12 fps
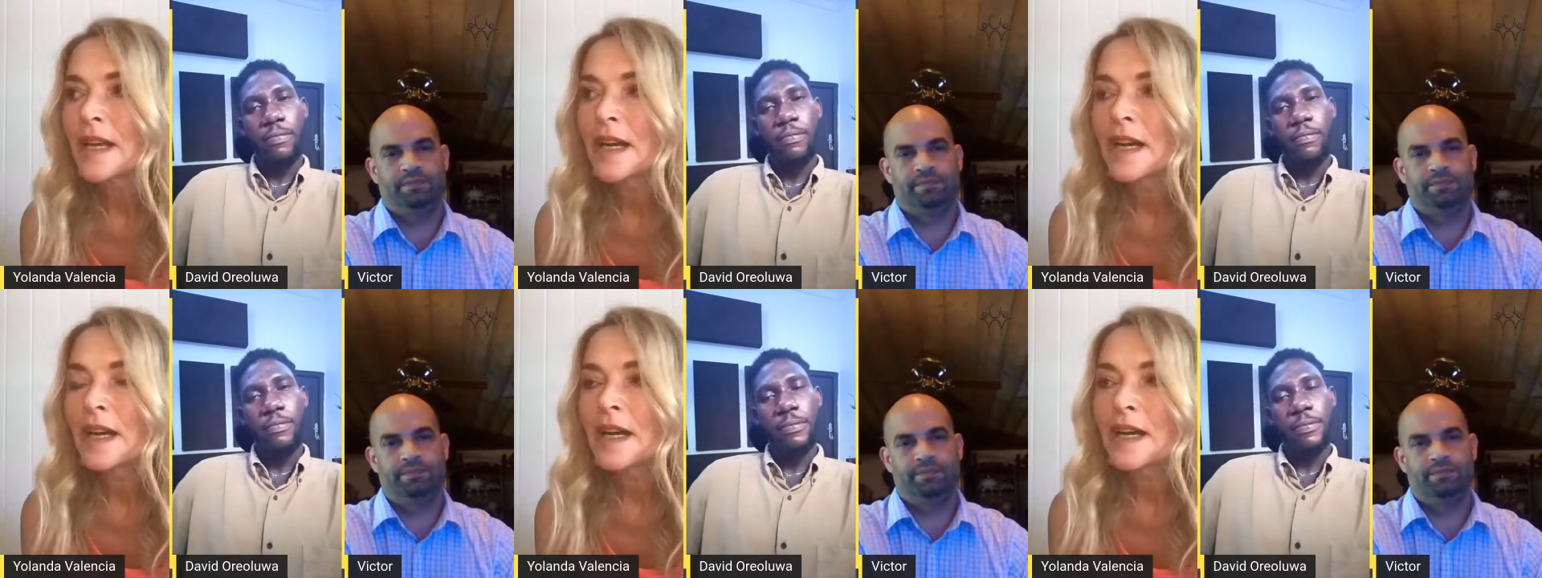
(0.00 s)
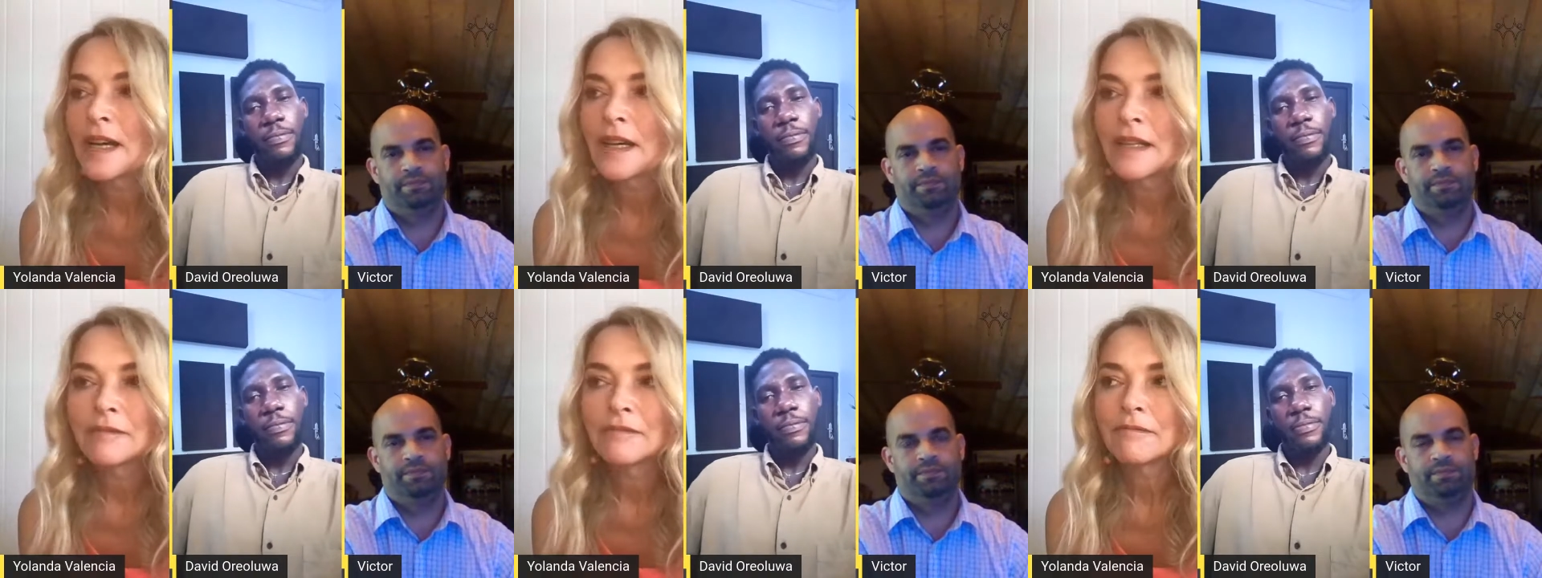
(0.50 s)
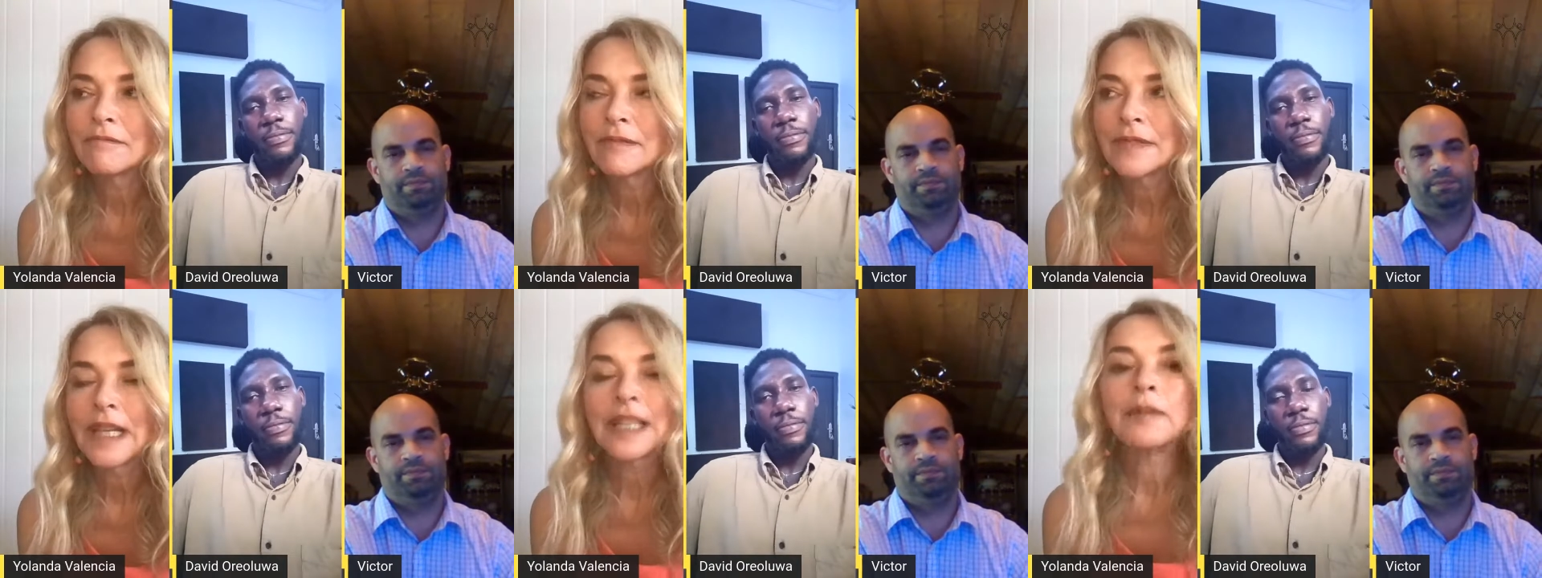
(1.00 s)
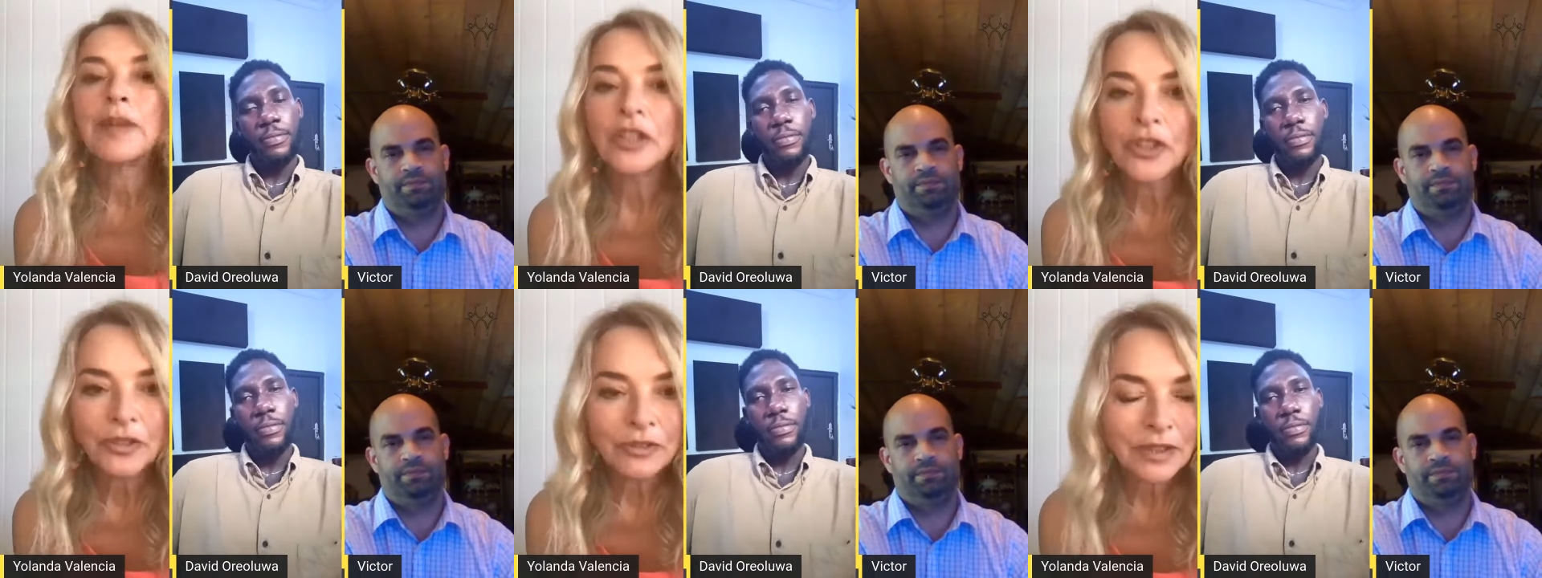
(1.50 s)
Speaker 1: uh,
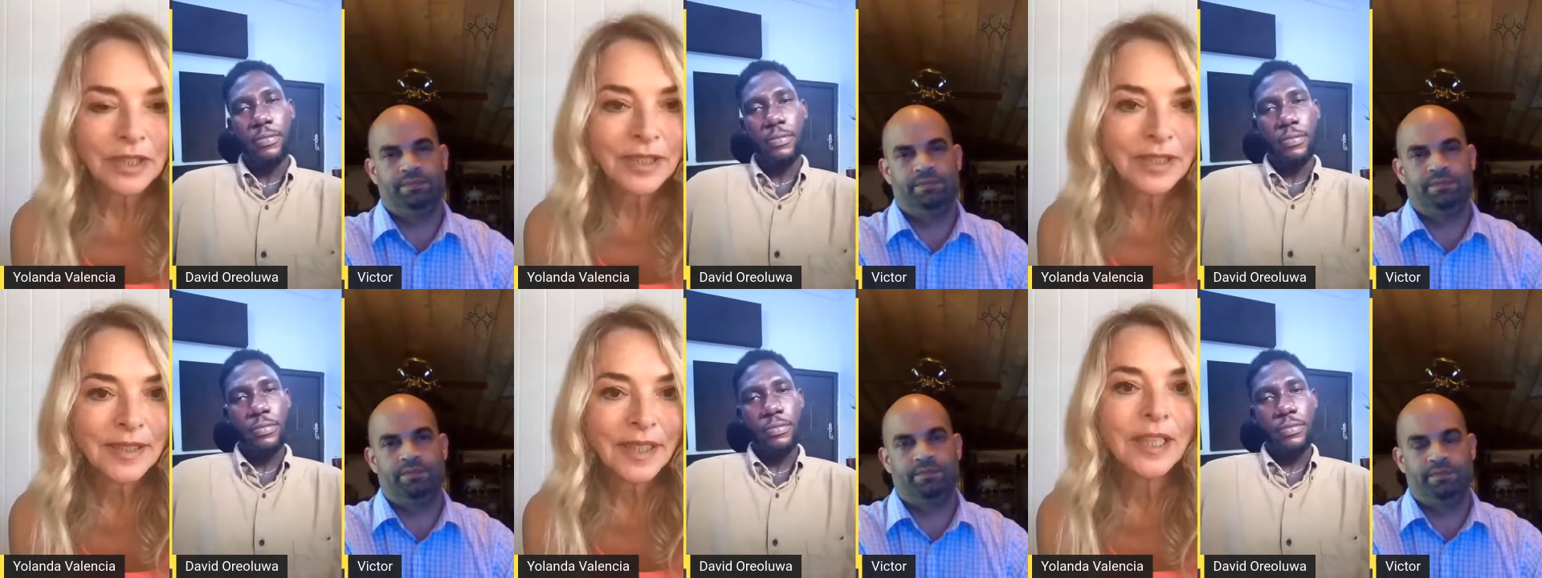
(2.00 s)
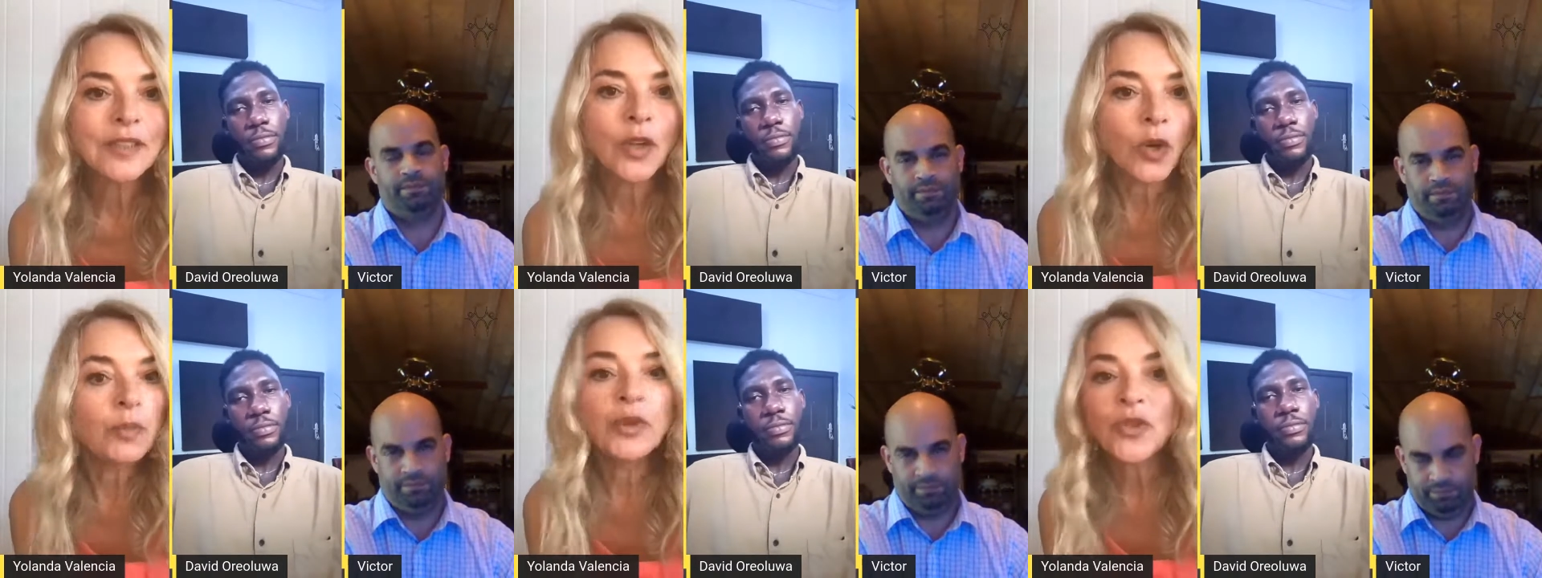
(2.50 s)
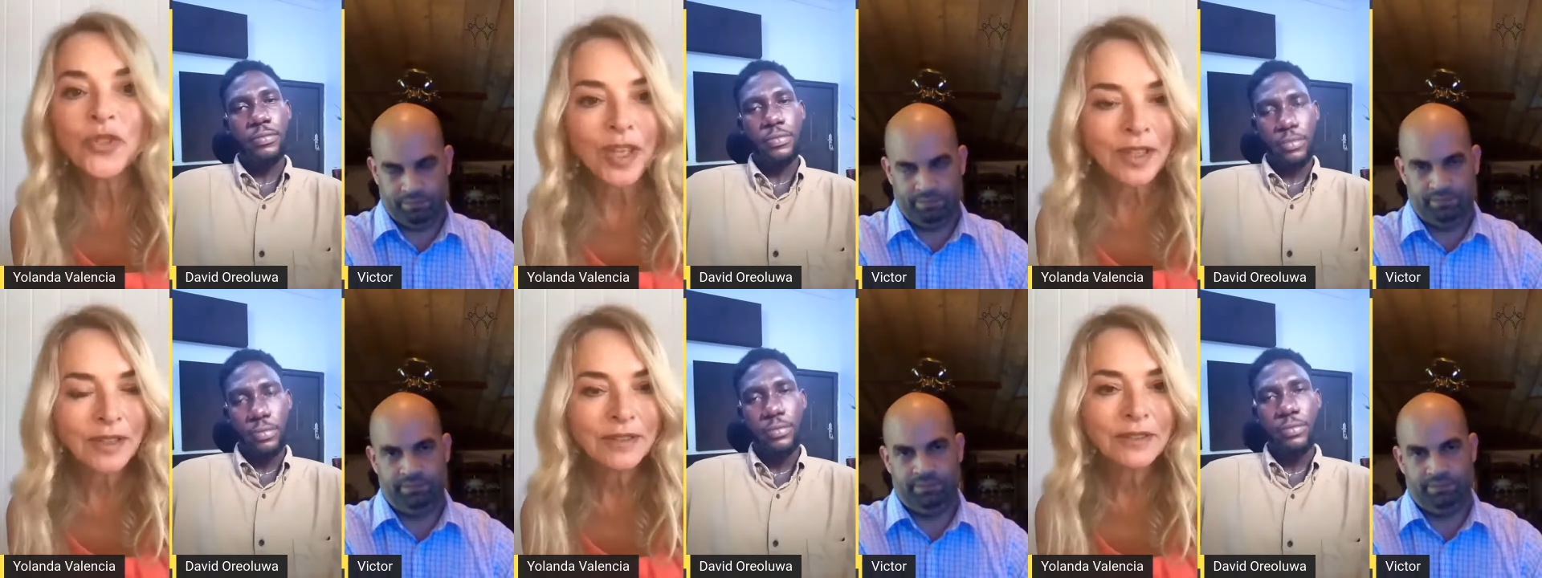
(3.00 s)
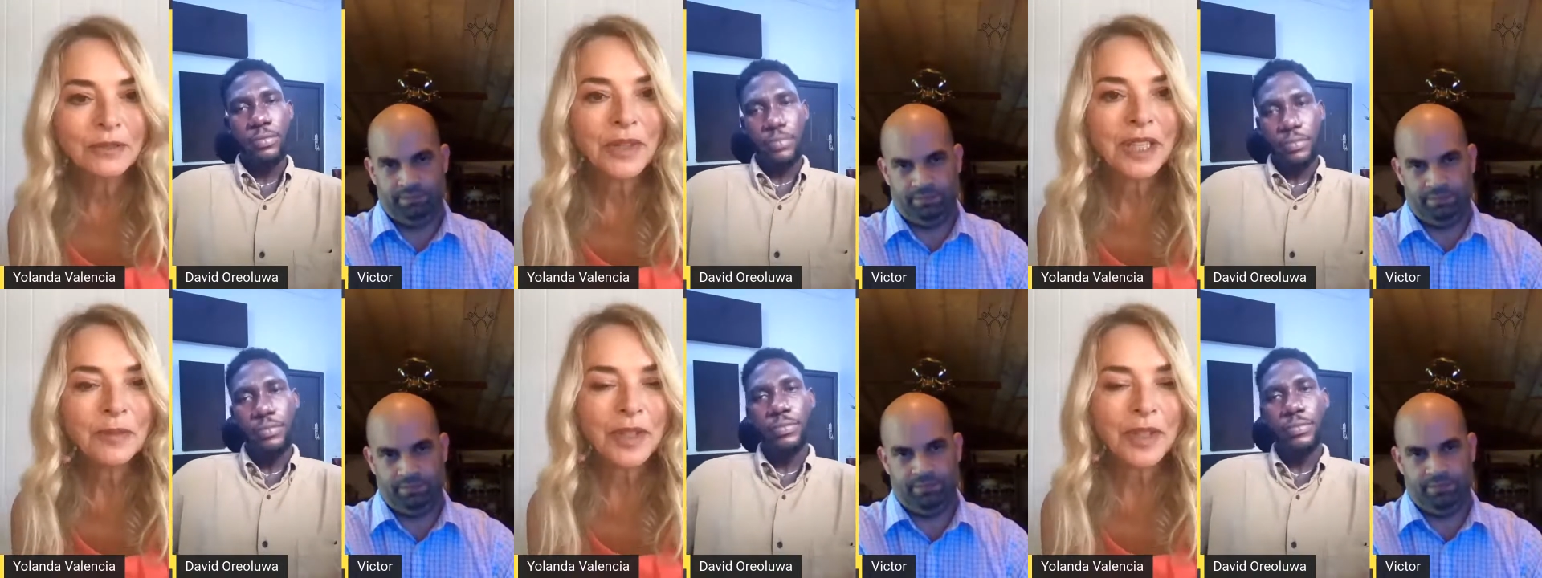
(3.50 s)
animation in this case or music right?